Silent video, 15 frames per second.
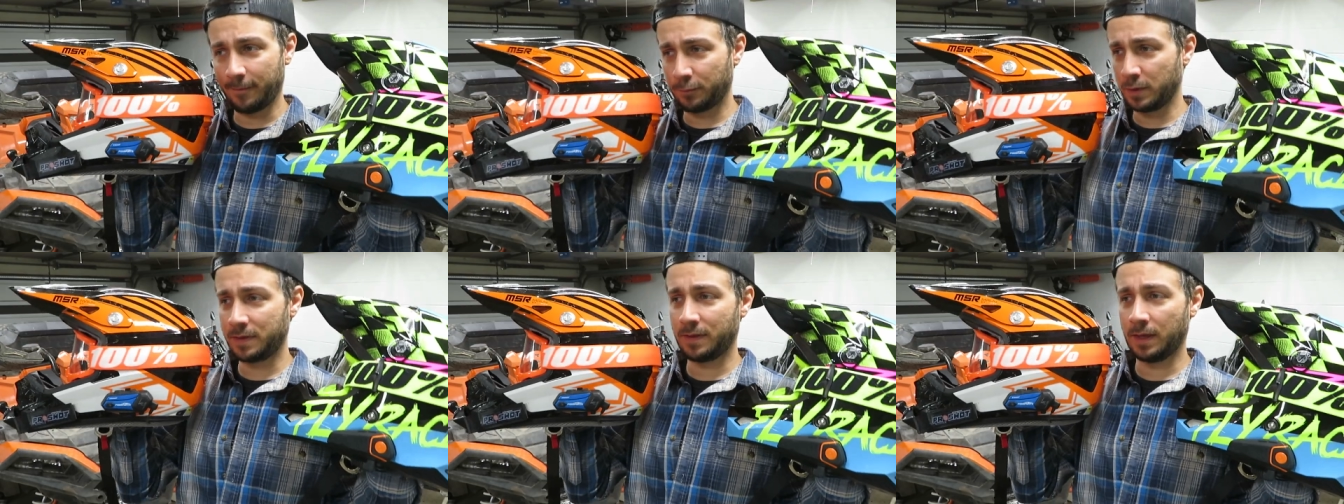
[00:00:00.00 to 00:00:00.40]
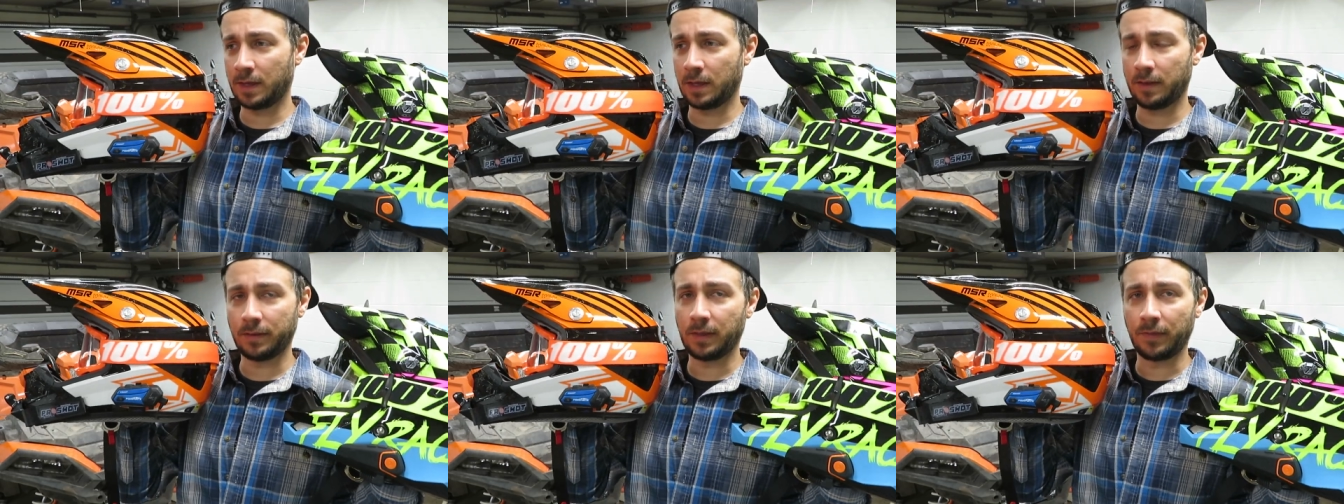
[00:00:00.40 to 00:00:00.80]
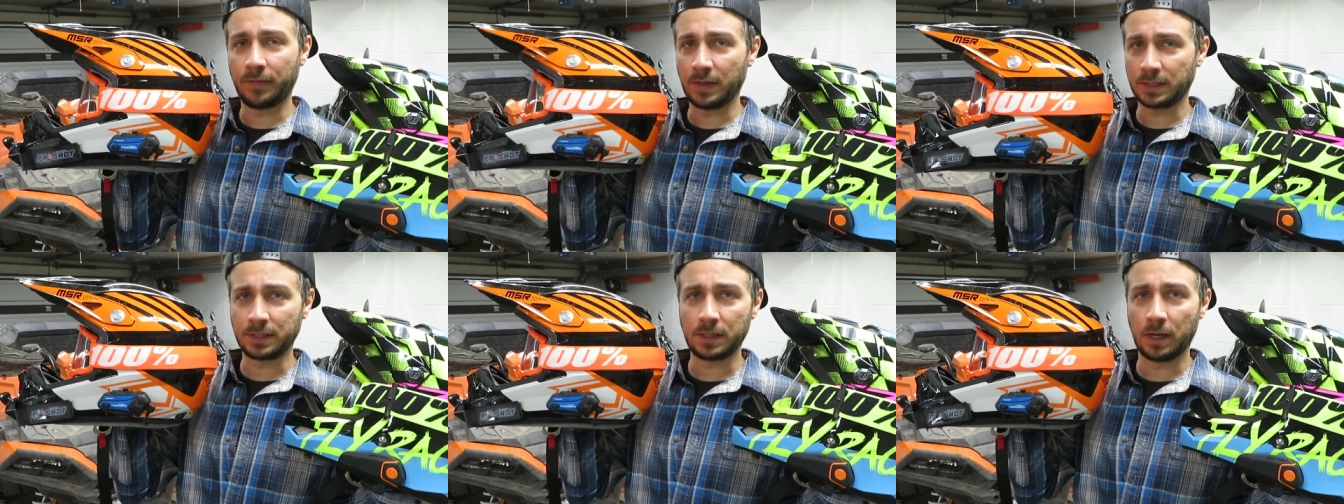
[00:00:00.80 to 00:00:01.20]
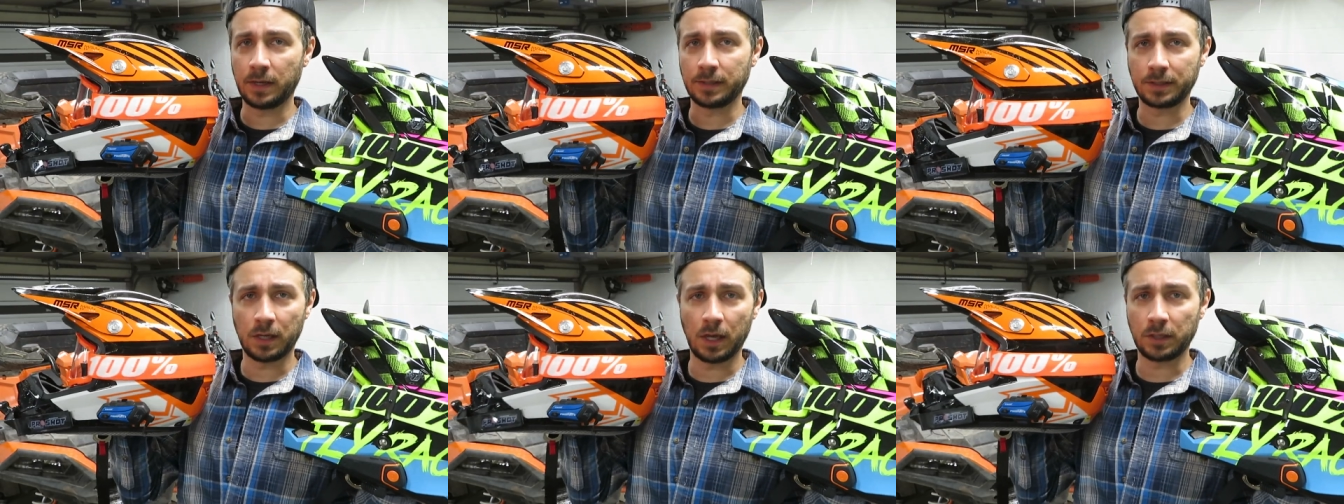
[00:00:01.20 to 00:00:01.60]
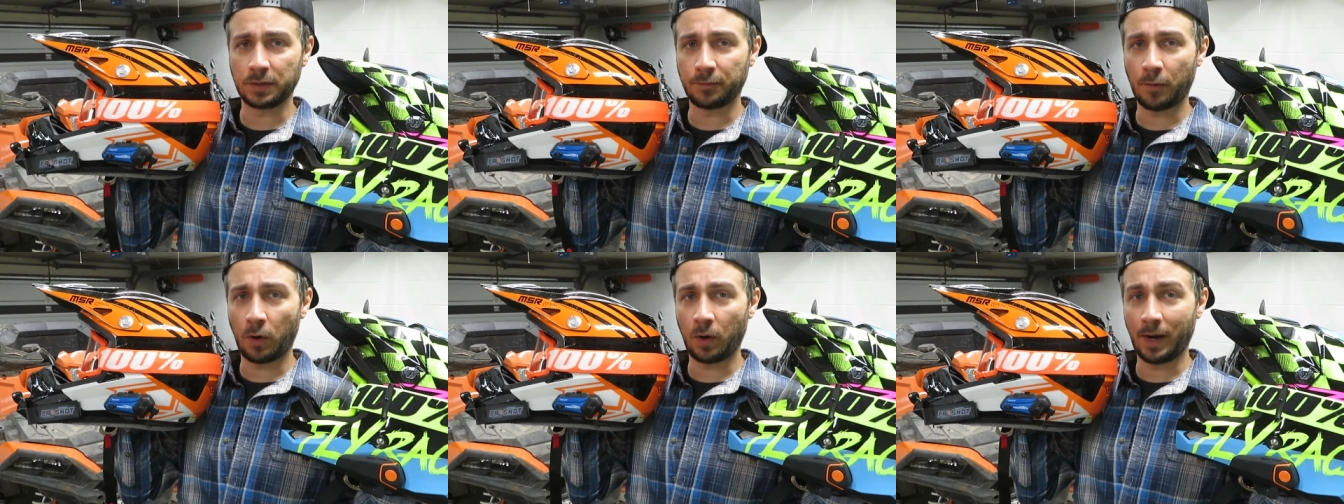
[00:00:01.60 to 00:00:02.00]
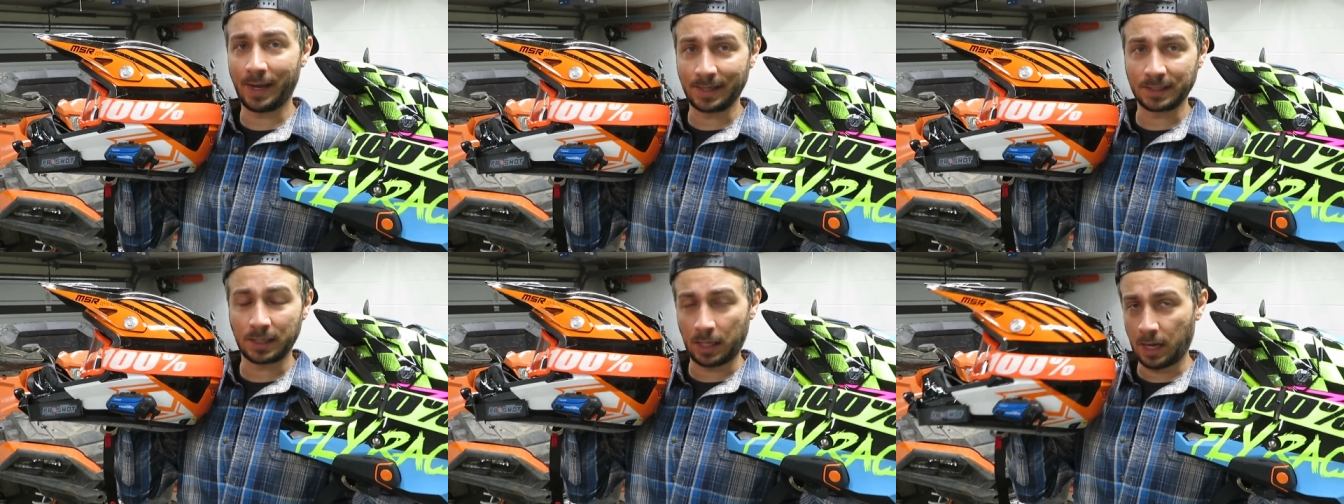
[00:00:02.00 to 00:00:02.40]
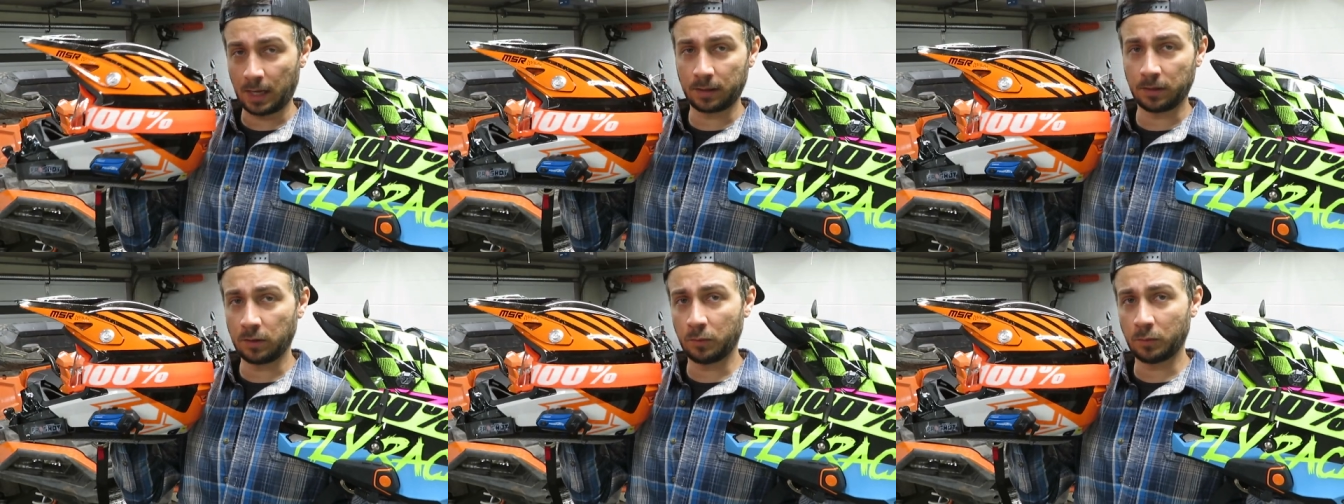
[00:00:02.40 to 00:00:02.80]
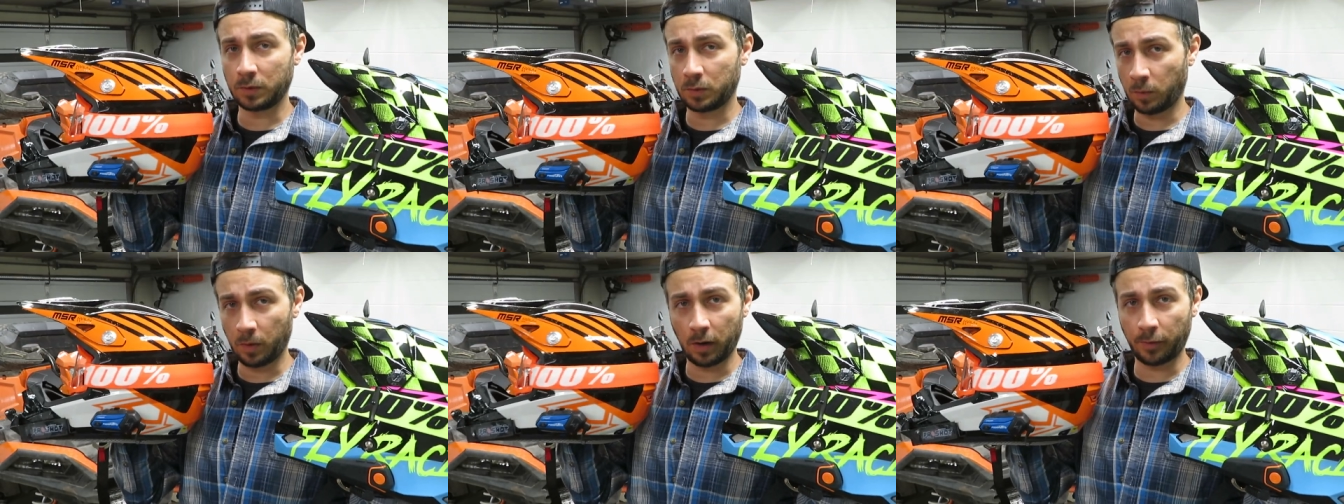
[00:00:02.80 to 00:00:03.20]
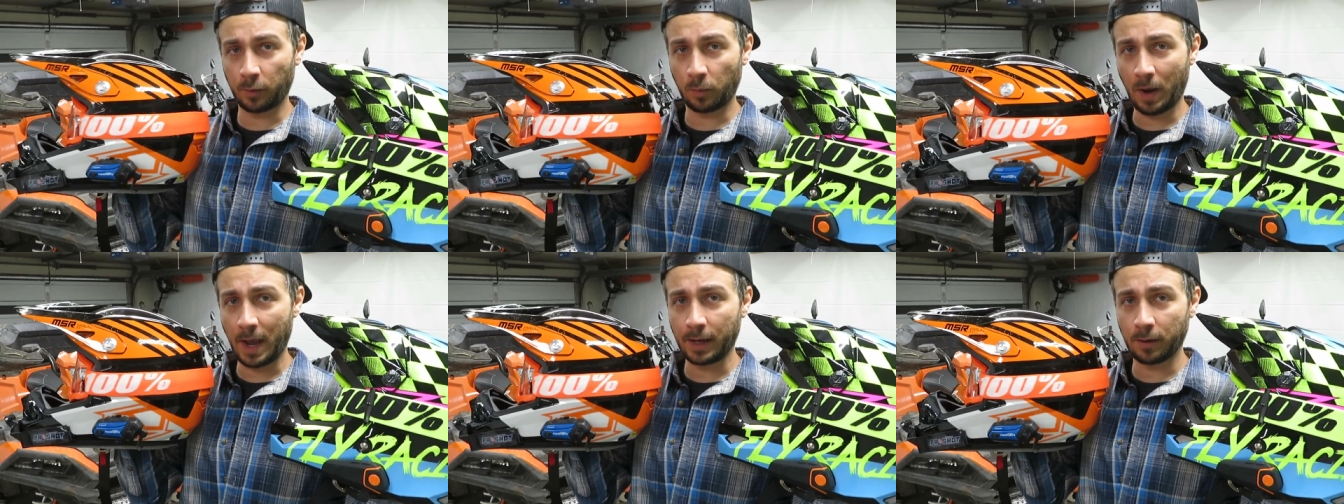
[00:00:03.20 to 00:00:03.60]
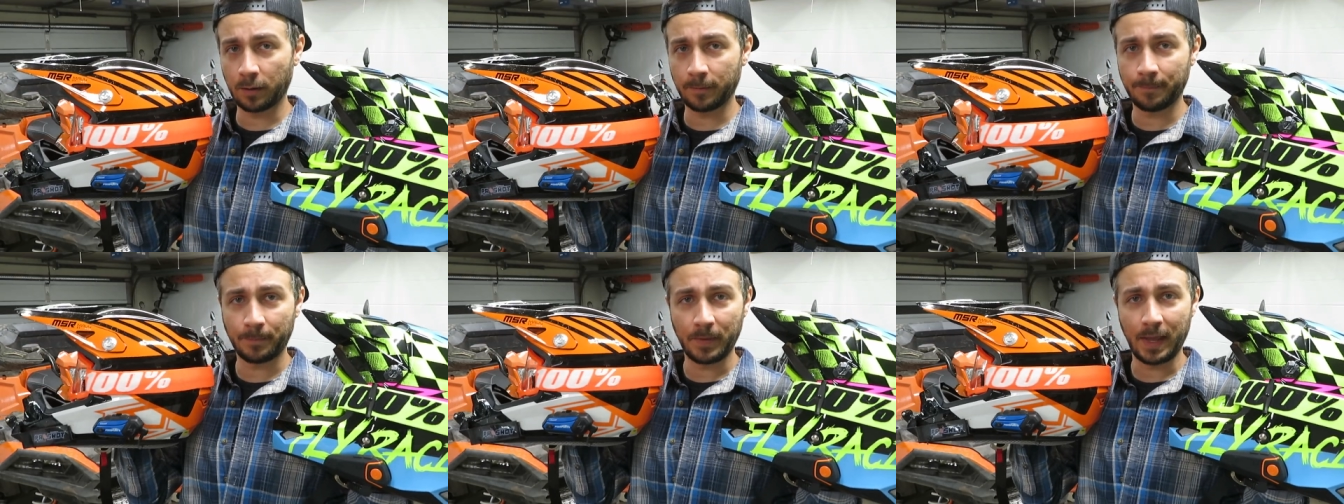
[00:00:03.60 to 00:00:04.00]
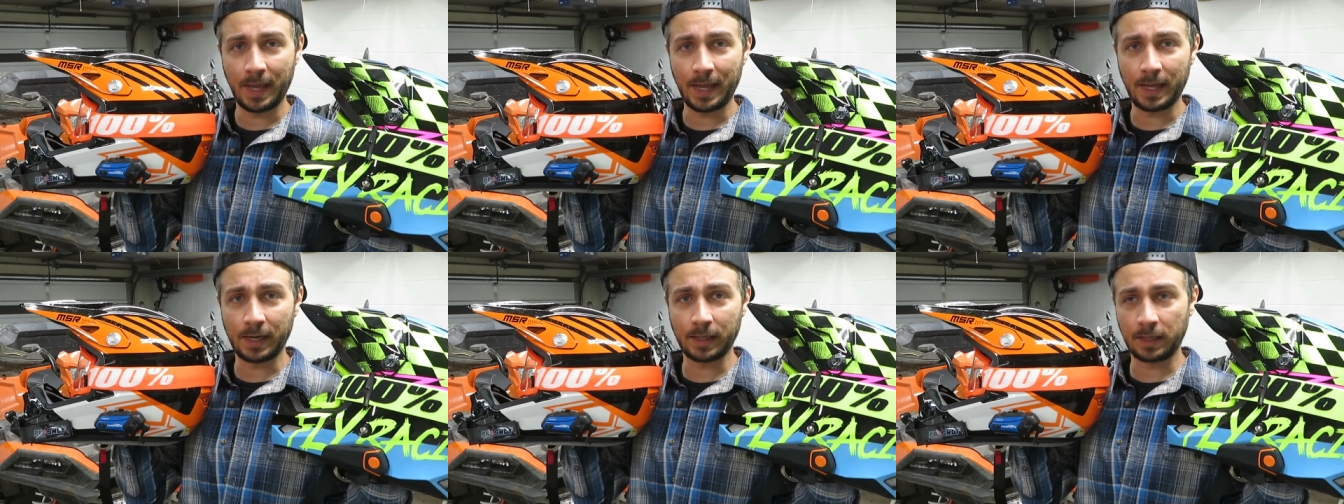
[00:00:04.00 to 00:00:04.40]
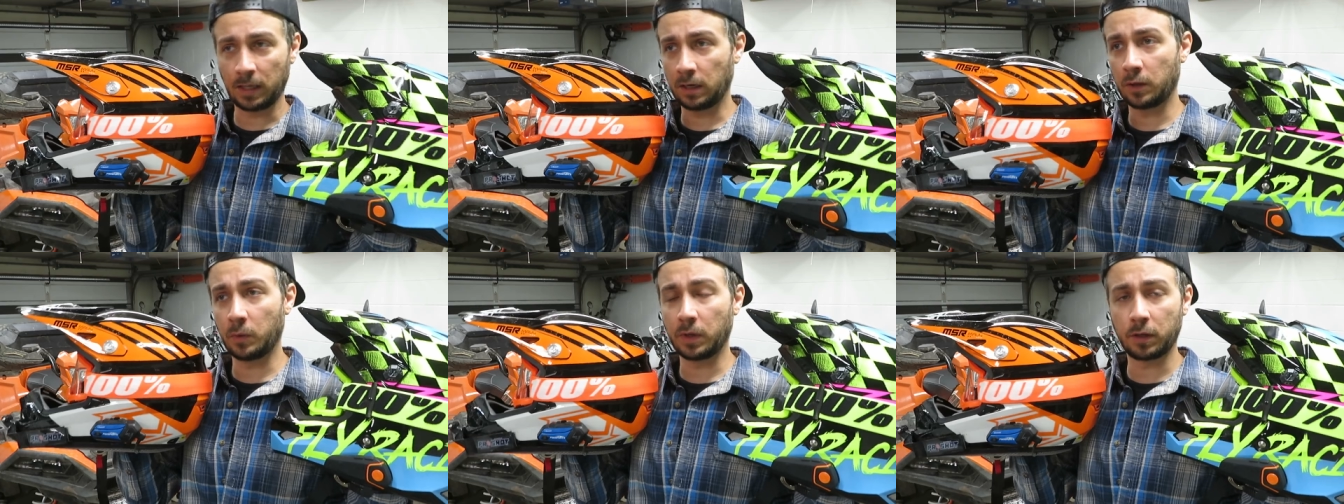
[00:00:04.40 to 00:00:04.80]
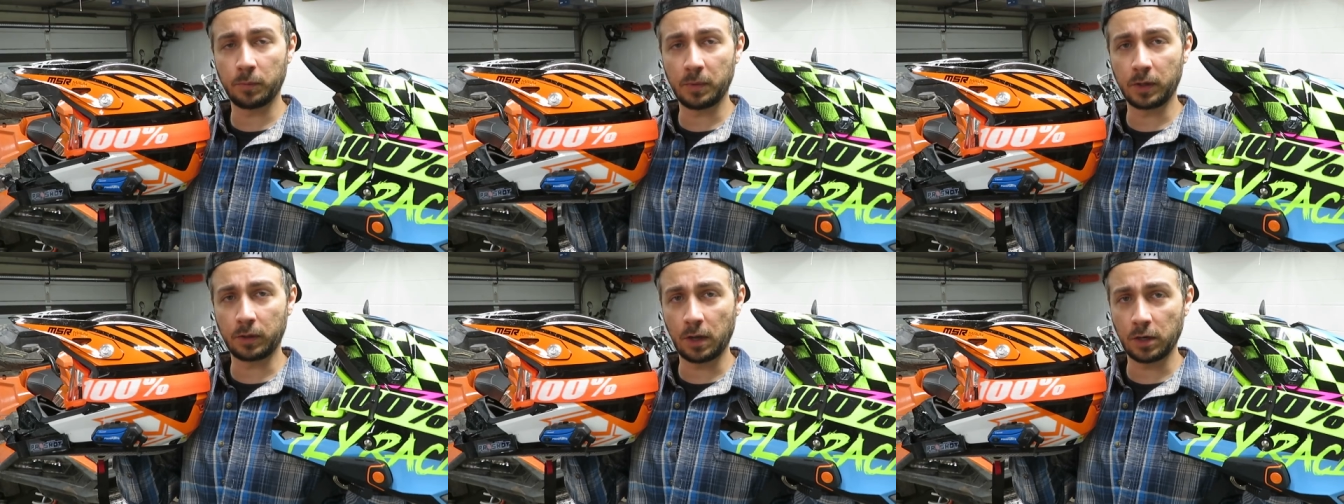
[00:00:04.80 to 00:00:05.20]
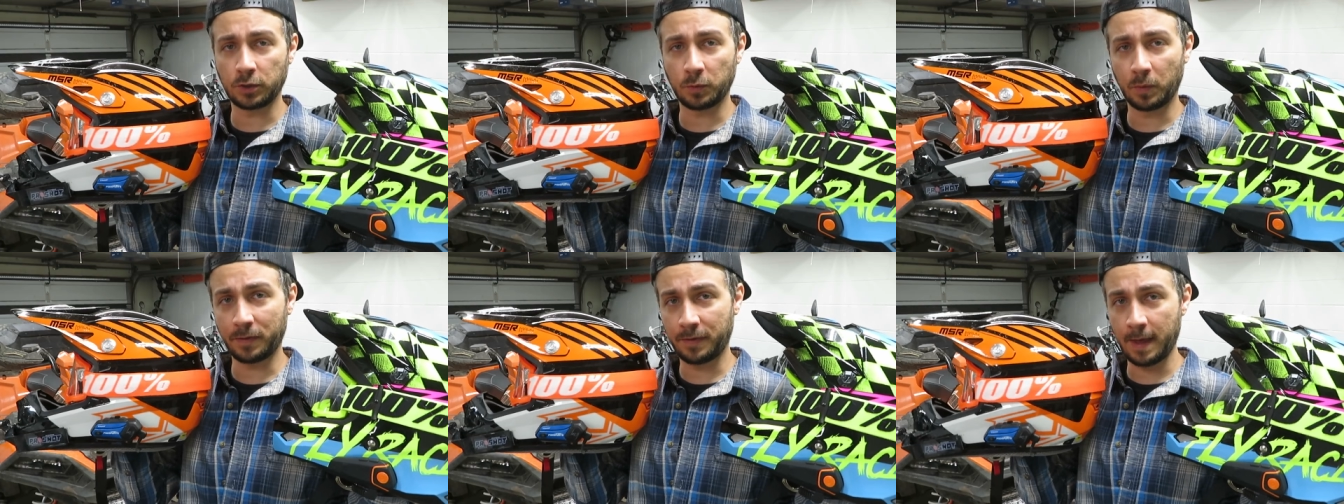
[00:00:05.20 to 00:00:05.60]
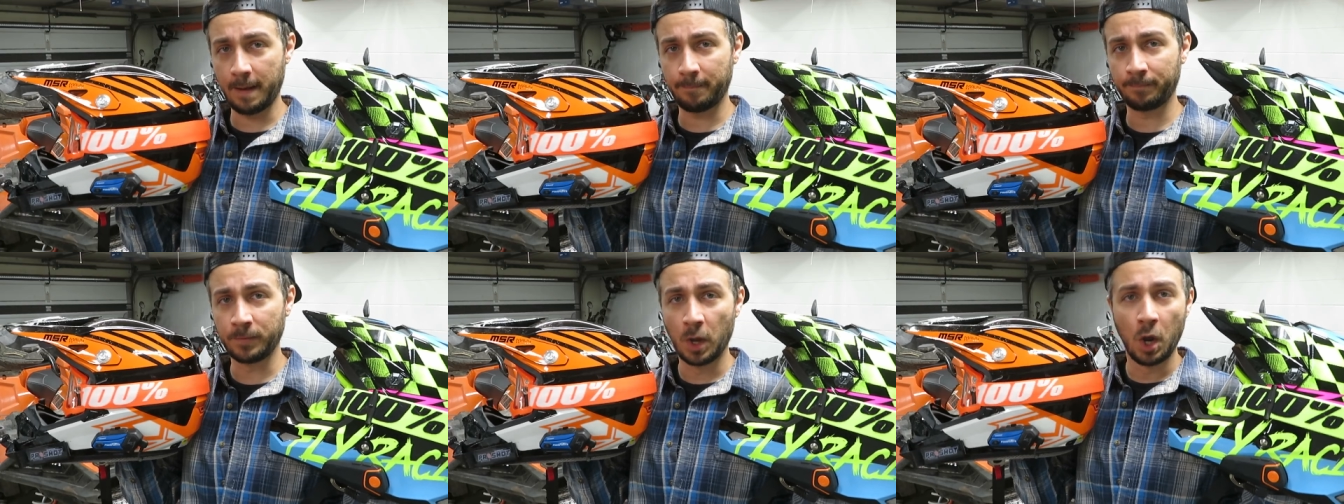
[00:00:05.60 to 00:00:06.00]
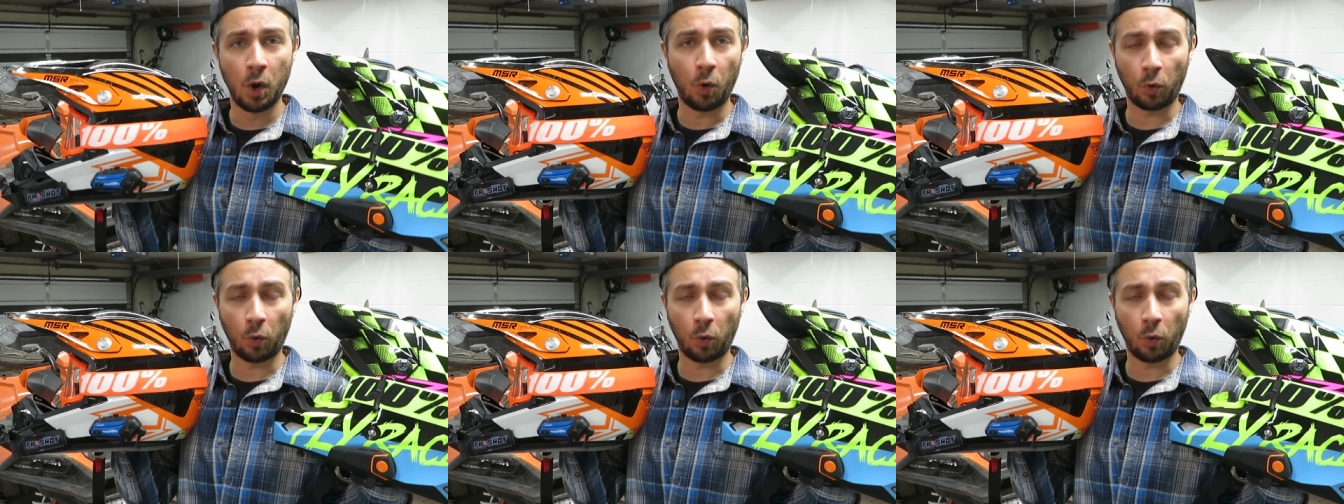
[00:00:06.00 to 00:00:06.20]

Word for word: everything that this does as far as connecting you to another rider and getting you in communication with them,